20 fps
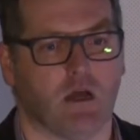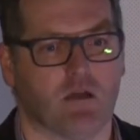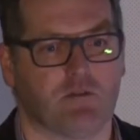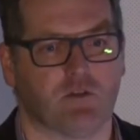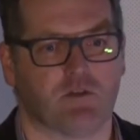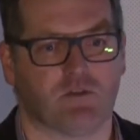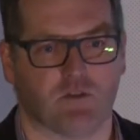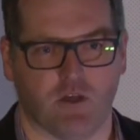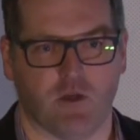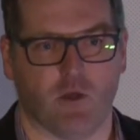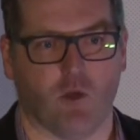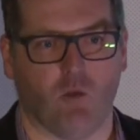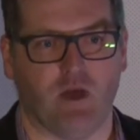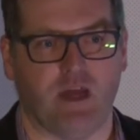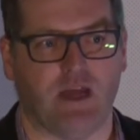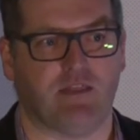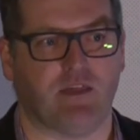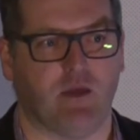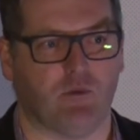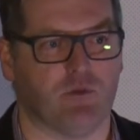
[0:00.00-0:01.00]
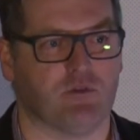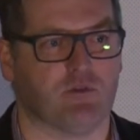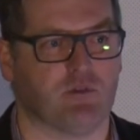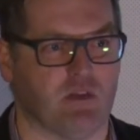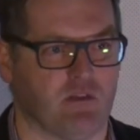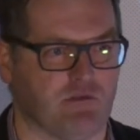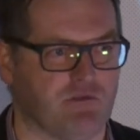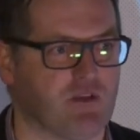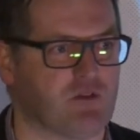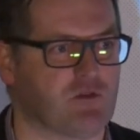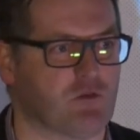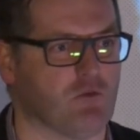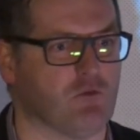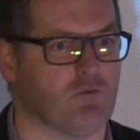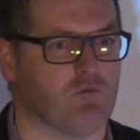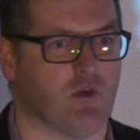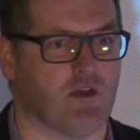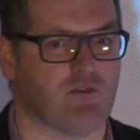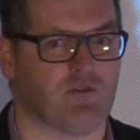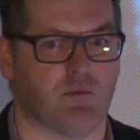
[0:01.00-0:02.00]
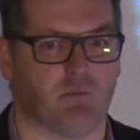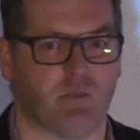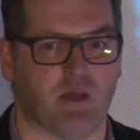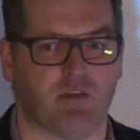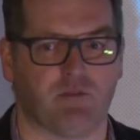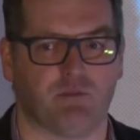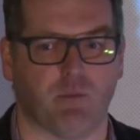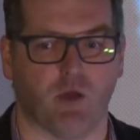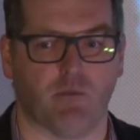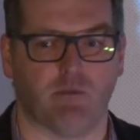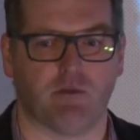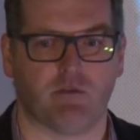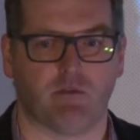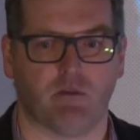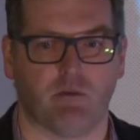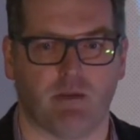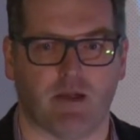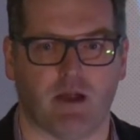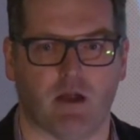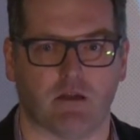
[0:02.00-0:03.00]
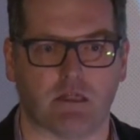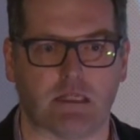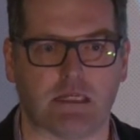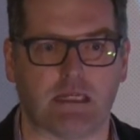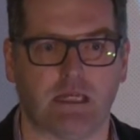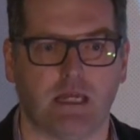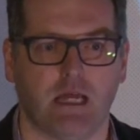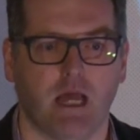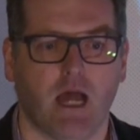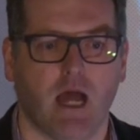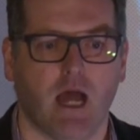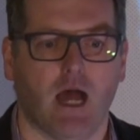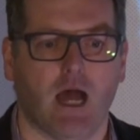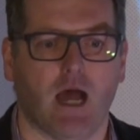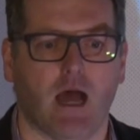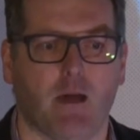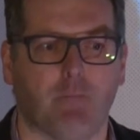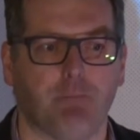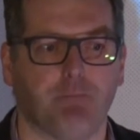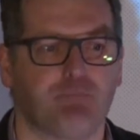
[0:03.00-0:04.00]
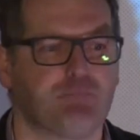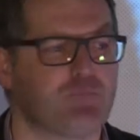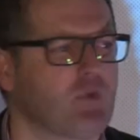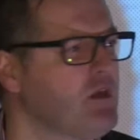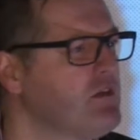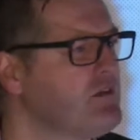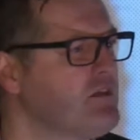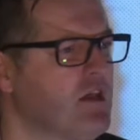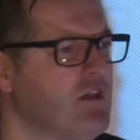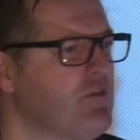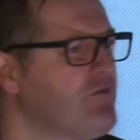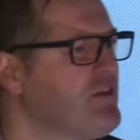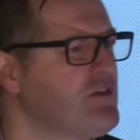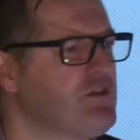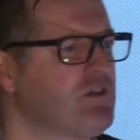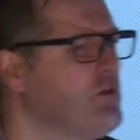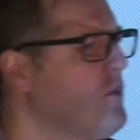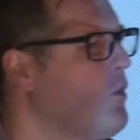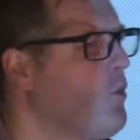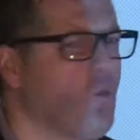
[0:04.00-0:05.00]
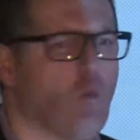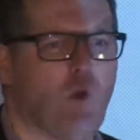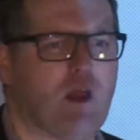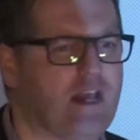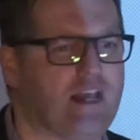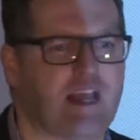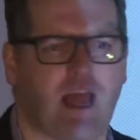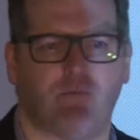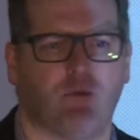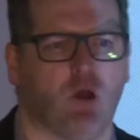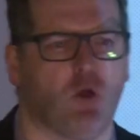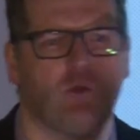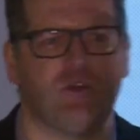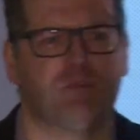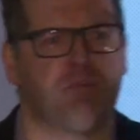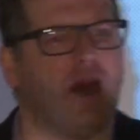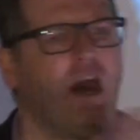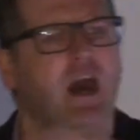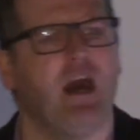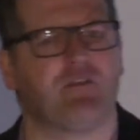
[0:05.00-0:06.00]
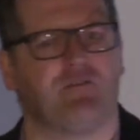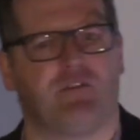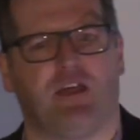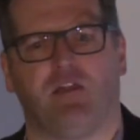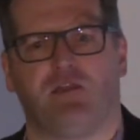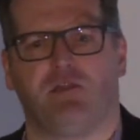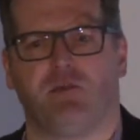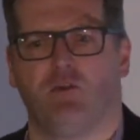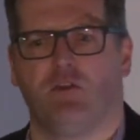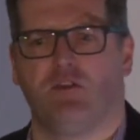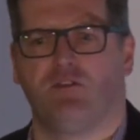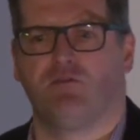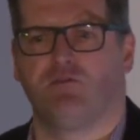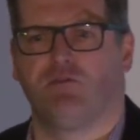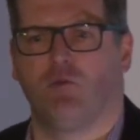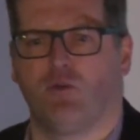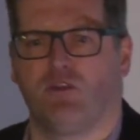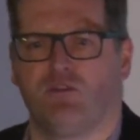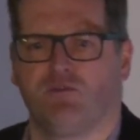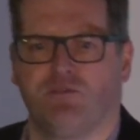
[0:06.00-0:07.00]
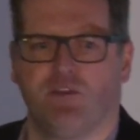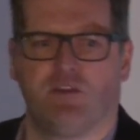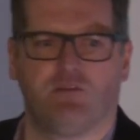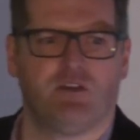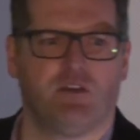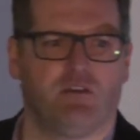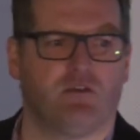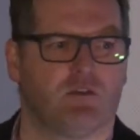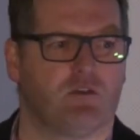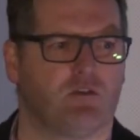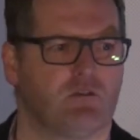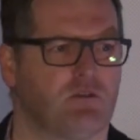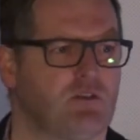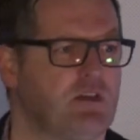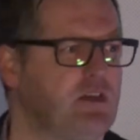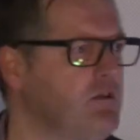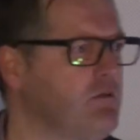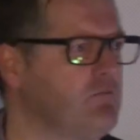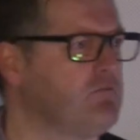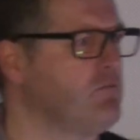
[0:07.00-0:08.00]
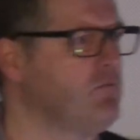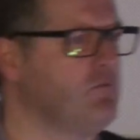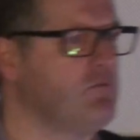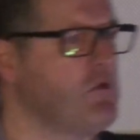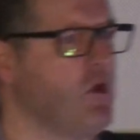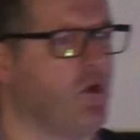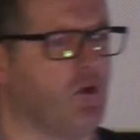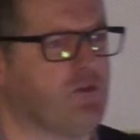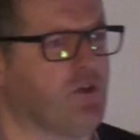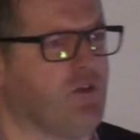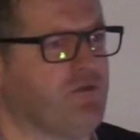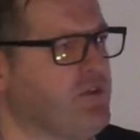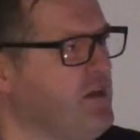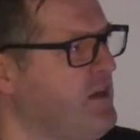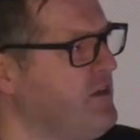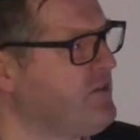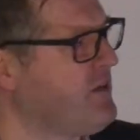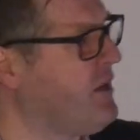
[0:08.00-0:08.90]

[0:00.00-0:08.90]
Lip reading: Just so you're aware, that was the official rest in peace moment, apparently. Television, when it came along, was part of that 30s and 40s and 50s that just knocked off ticket